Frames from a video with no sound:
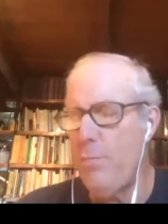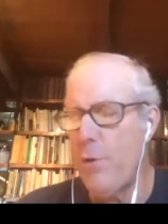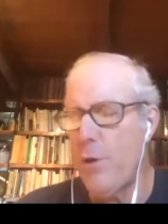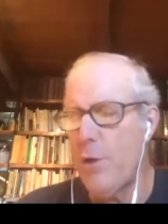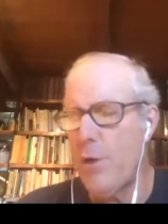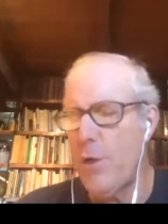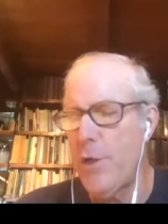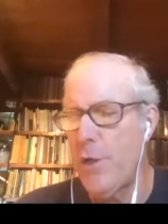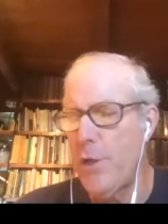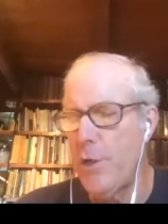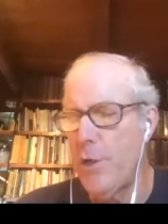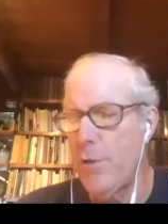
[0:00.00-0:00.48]

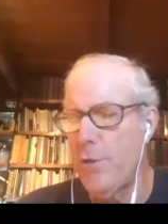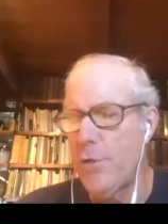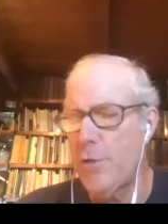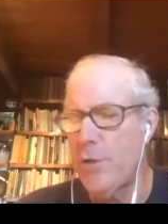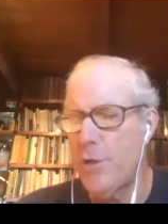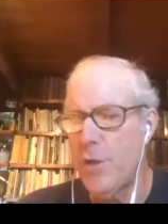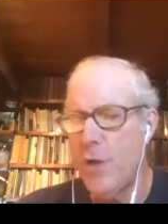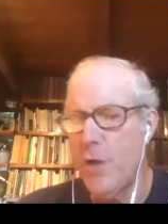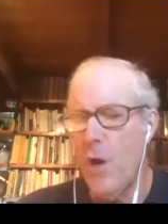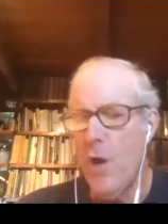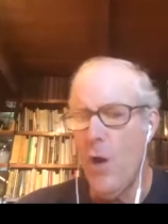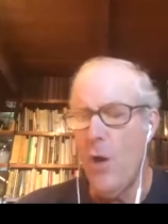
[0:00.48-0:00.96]
if you
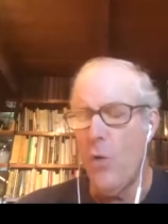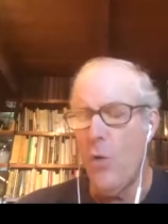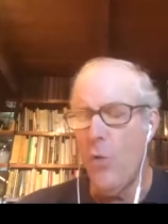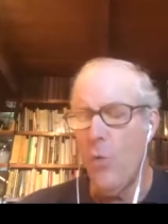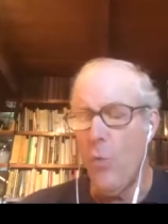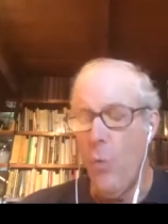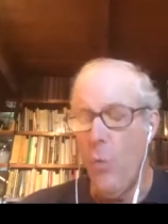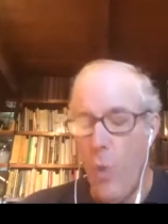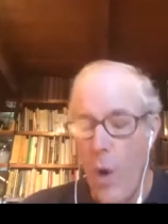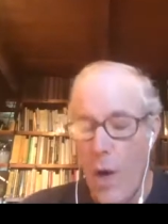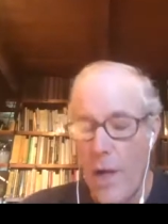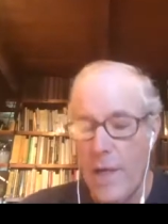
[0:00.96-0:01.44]

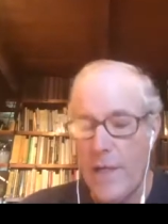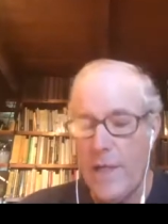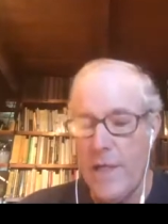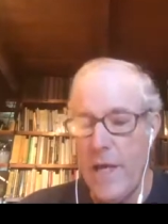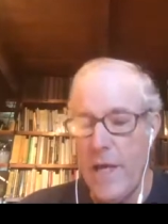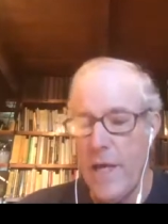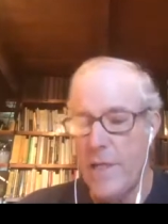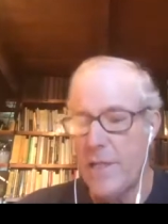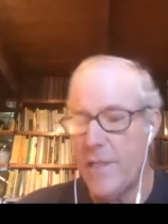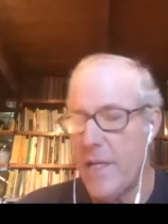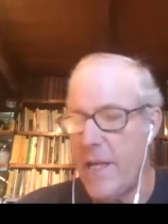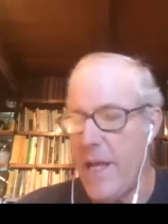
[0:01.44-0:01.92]
produce
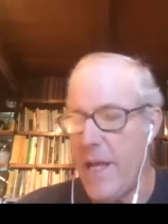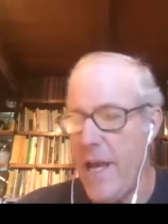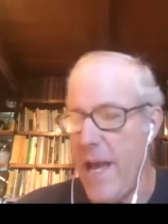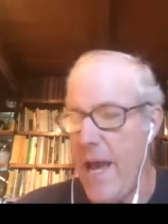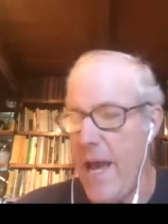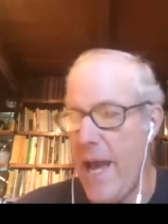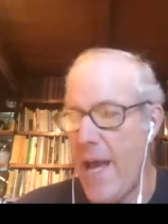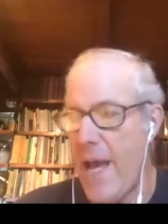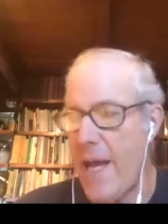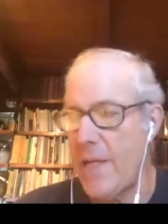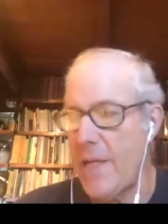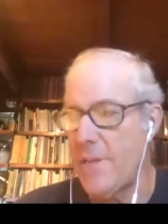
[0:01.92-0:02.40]
one
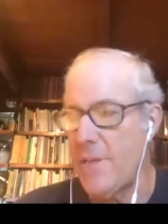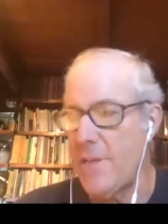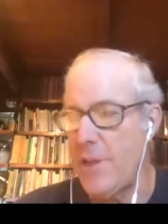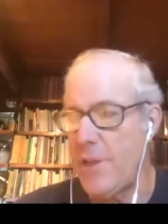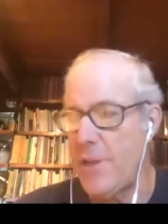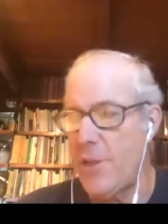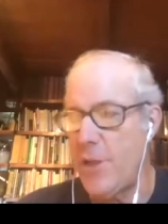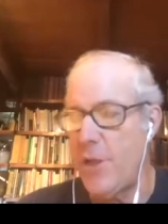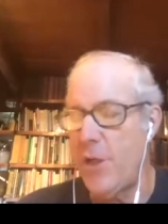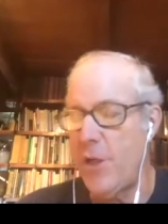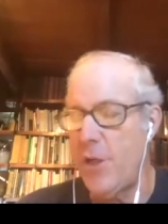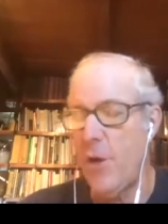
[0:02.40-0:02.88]
dozen
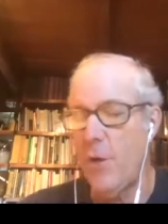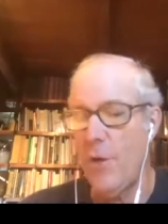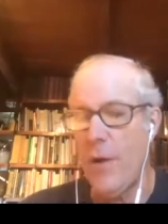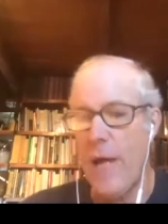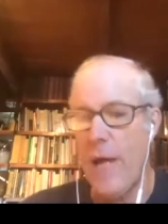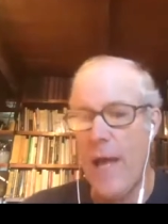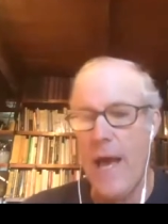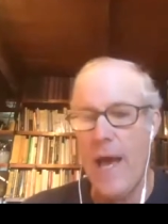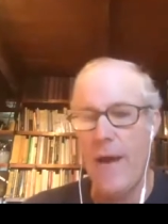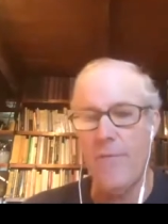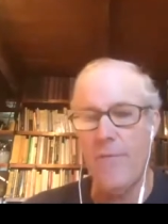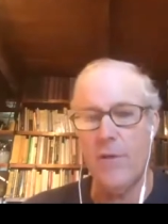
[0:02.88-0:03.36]
eggs that you
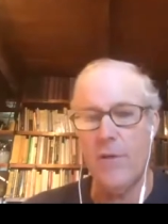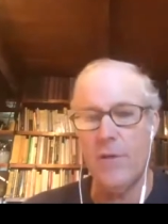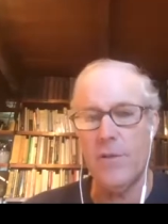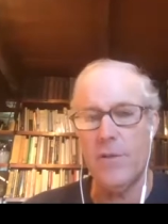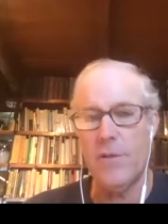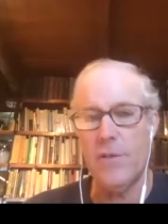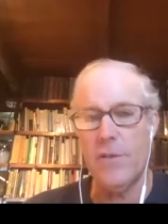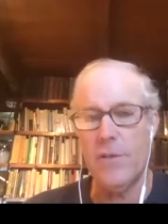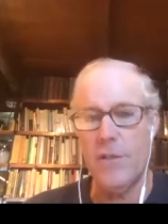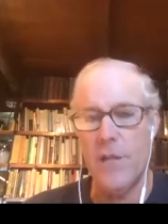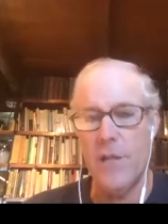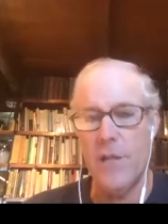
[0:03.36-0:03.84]
don't have
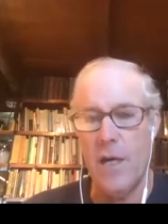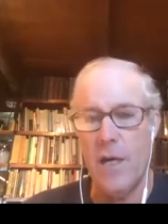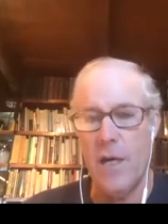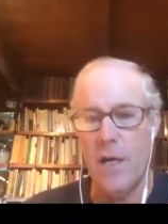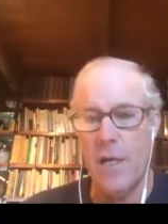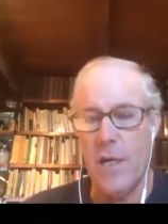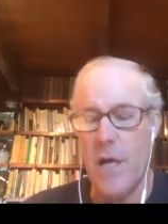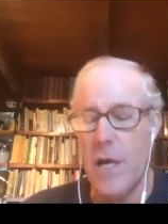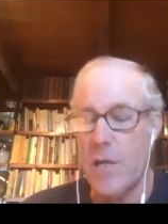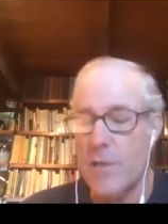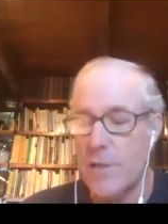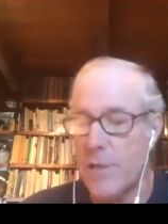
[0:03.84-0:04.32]
a,
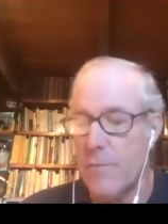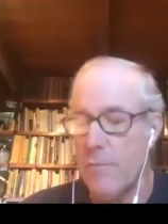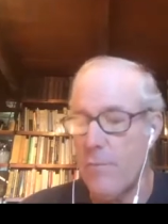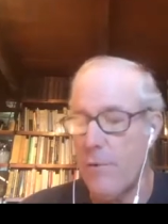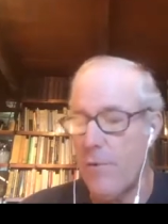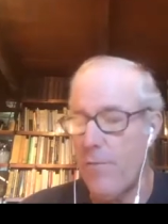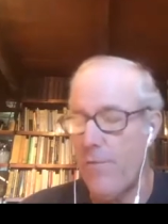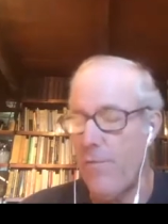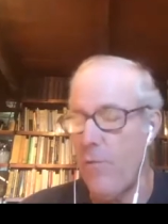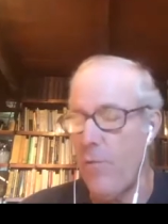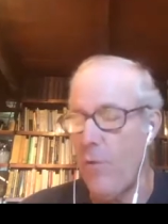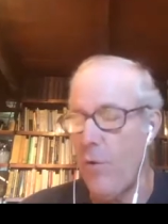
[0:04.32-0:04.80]
a
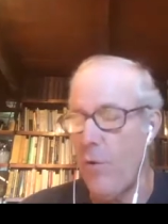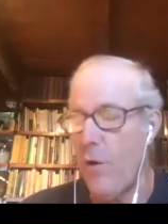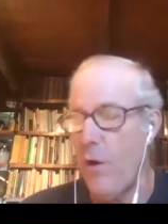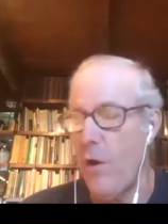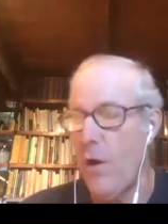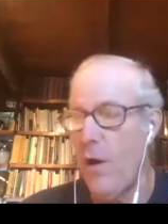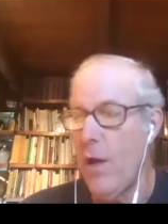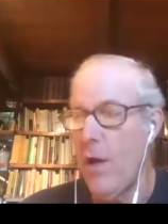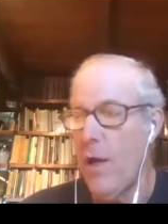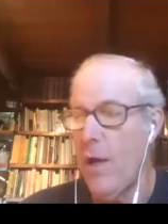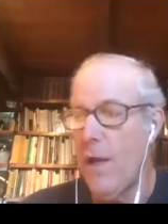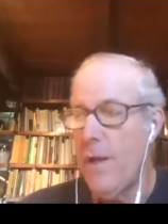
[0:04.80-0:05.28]
customer
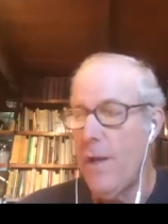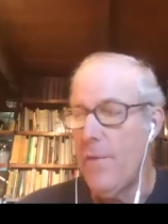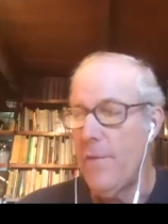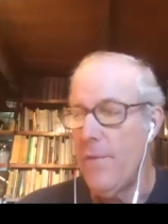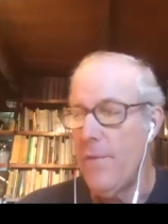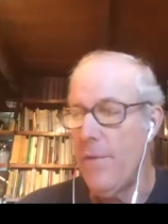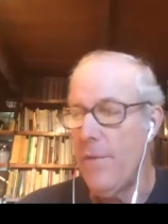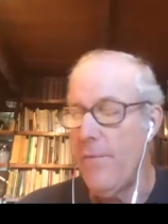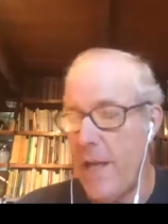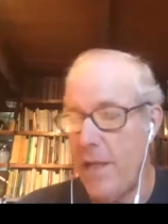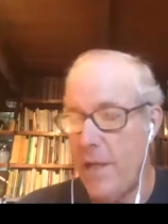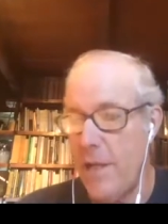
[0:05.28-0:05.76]
for
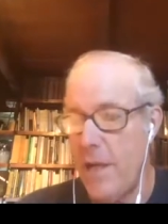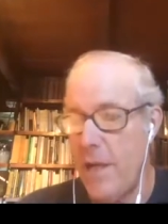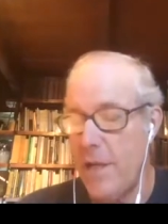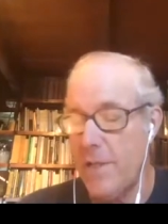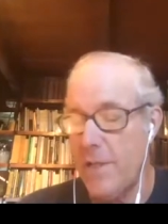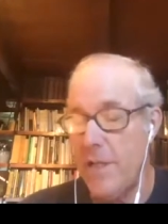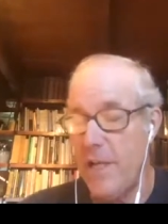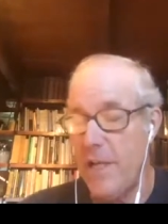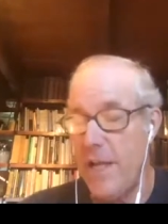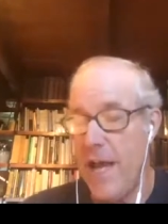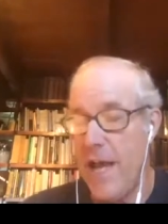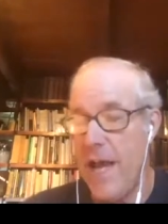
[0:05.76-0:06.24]
the
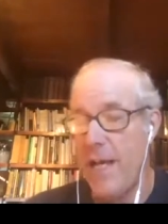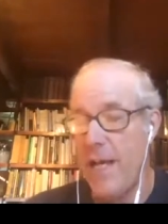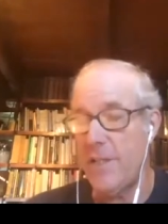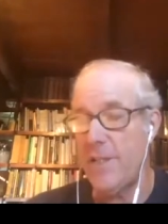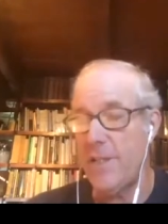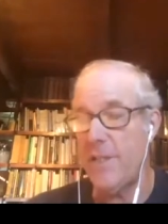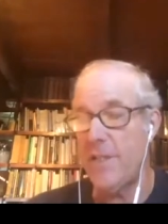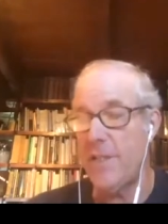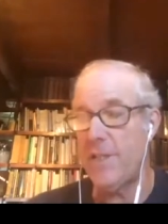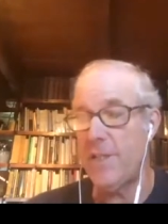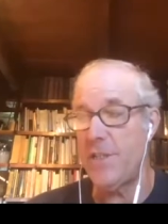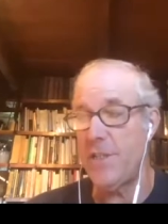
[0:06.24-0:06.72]
value of that
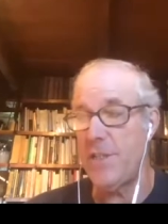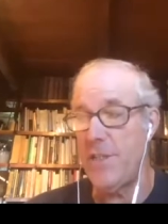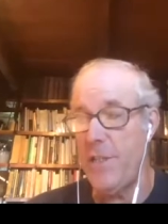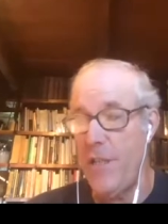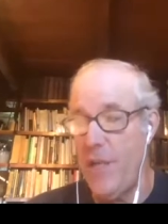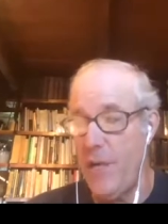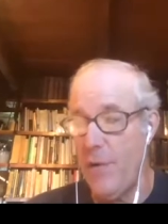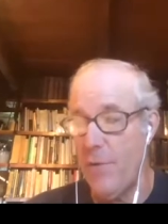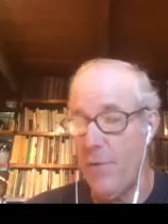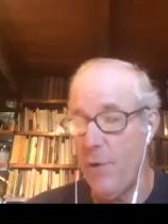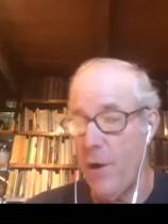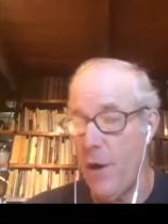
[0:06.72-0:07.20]
dozen
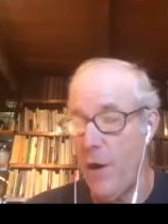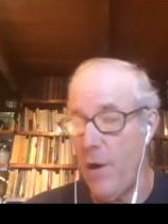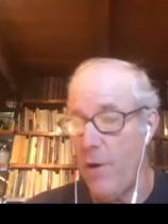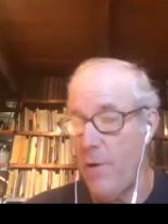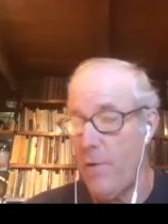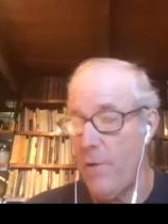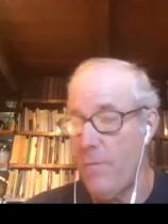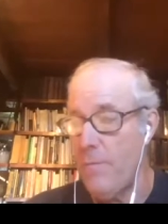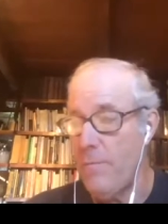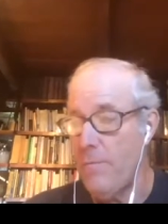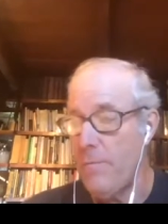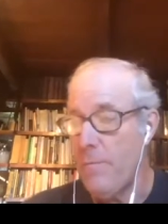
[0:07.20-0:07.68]
eggs is
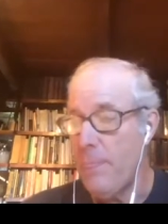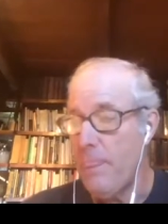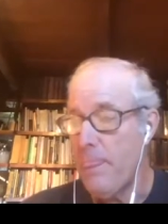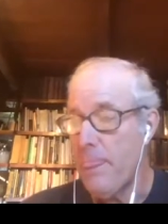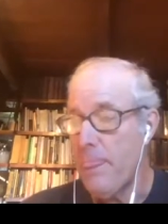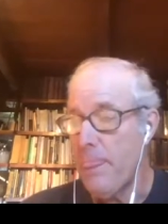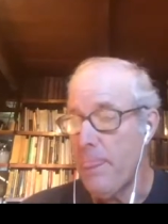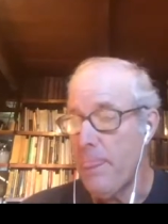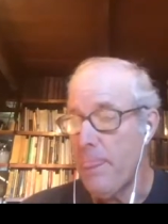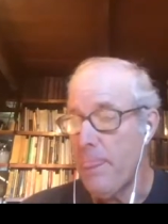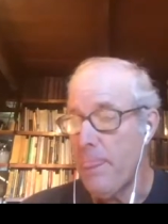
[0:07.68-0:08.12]
zero.